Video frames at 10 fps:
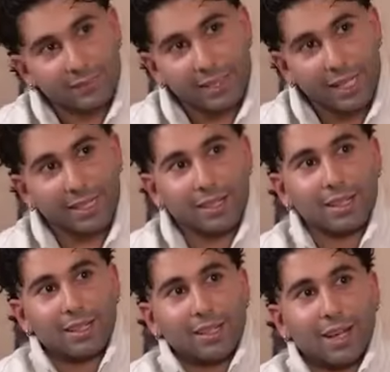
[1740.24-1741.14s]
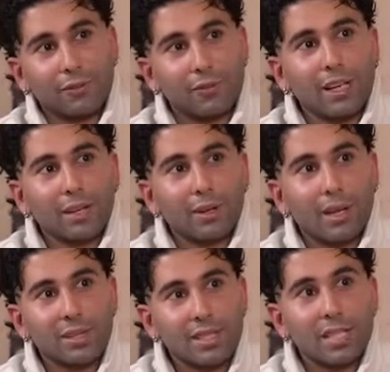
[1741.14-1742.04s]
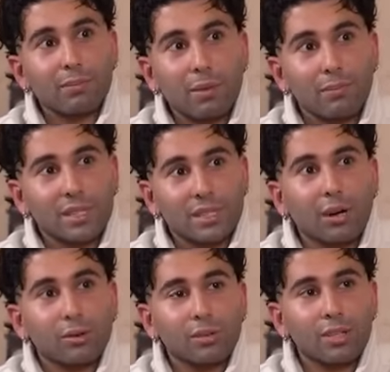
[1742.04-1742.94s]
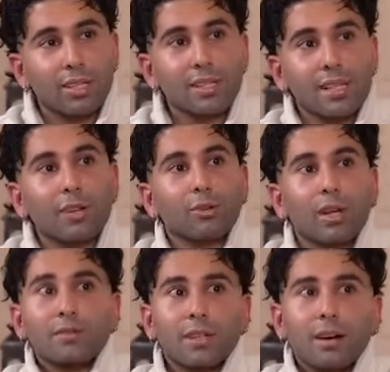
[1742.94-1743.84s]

Like, I feel like when I'm asleep, i missed out on the things I could have